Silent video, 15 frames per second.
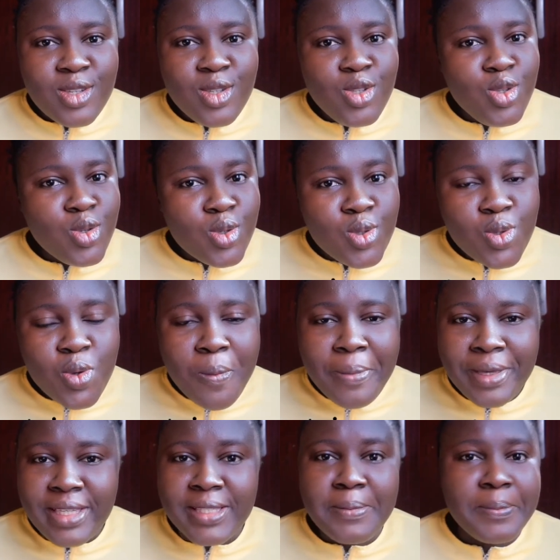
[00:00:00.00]
YouTube
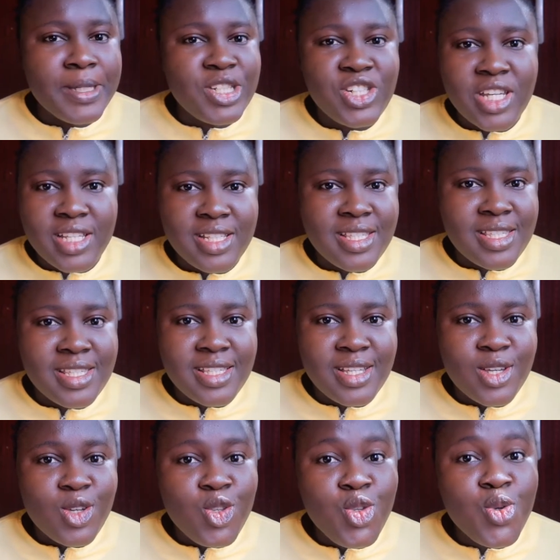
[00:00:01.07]
is patience.
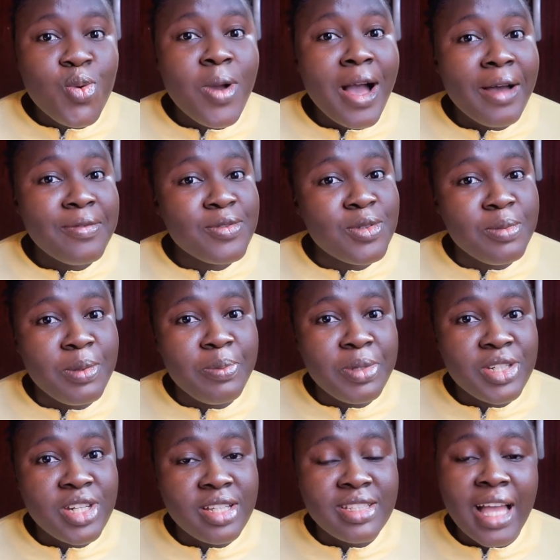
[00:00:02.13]
You have to be
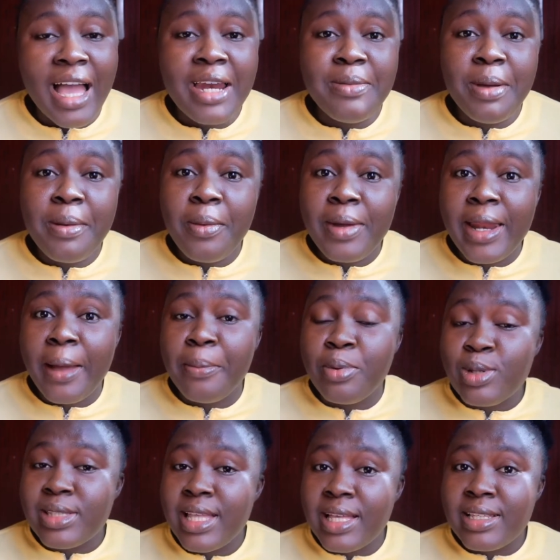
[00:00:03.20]
patient. I remember when I
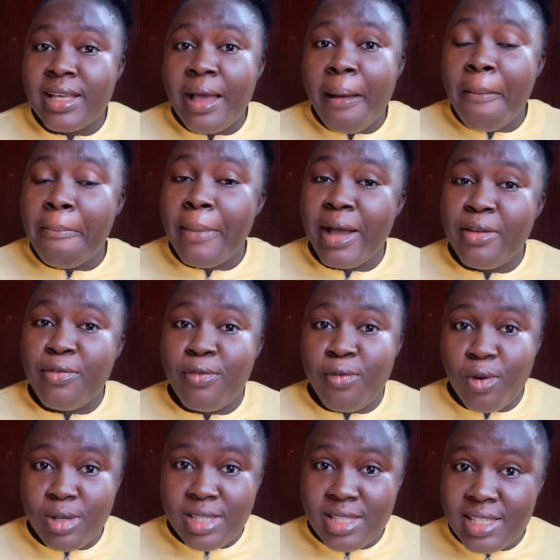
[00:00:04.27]
posted my
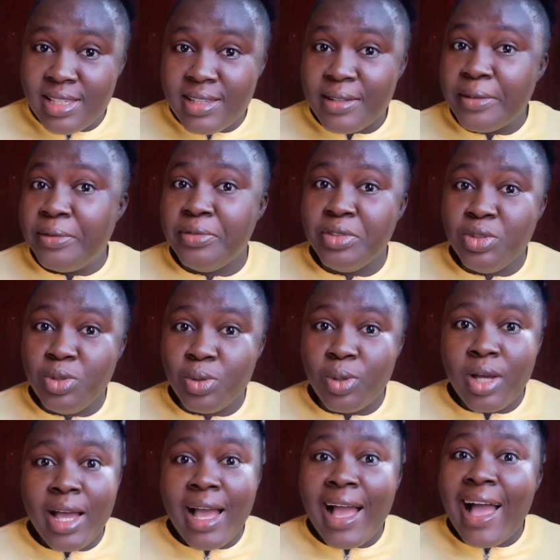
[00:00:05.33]
first video,
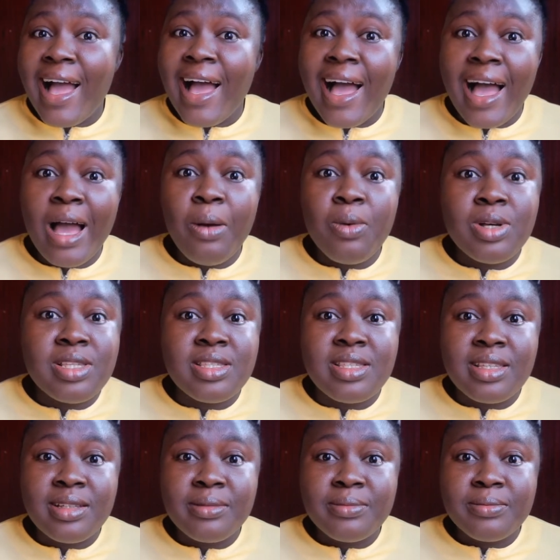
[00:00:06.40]
I was
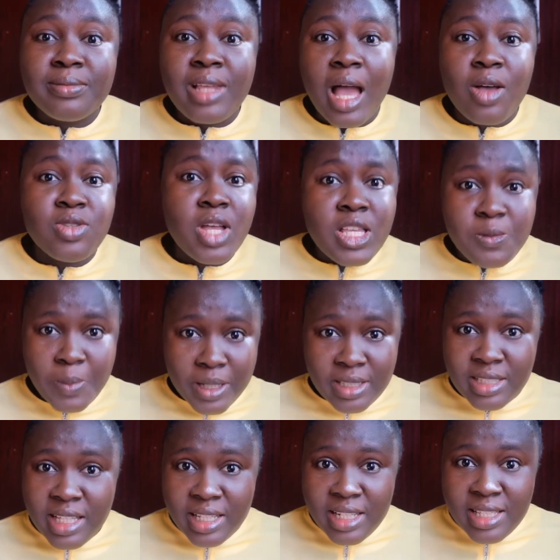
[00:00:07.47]
not
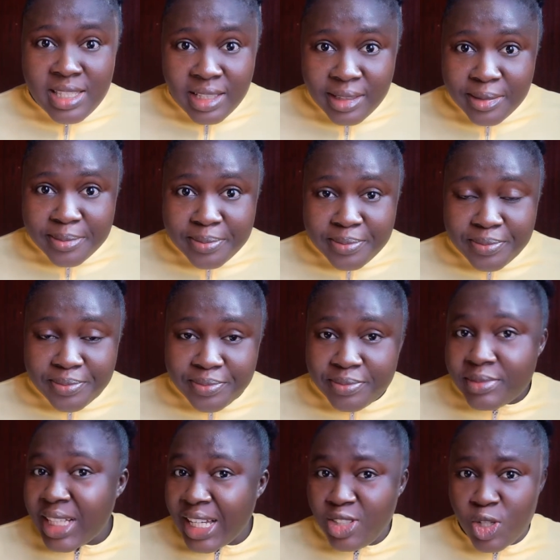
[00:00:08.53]
expecting anything.
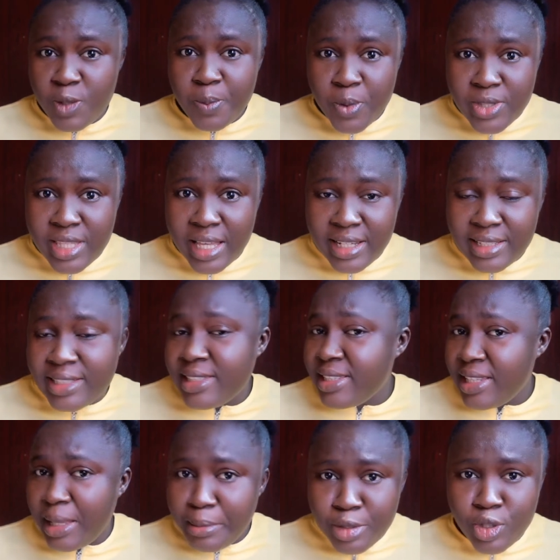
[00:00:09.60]
I just posted it.
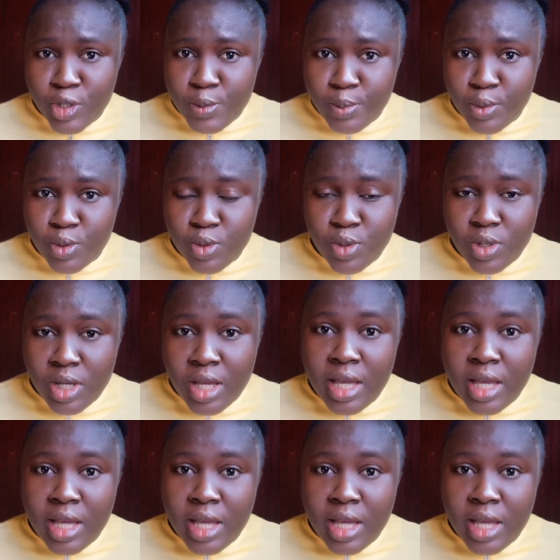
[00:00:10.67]
Let me just post.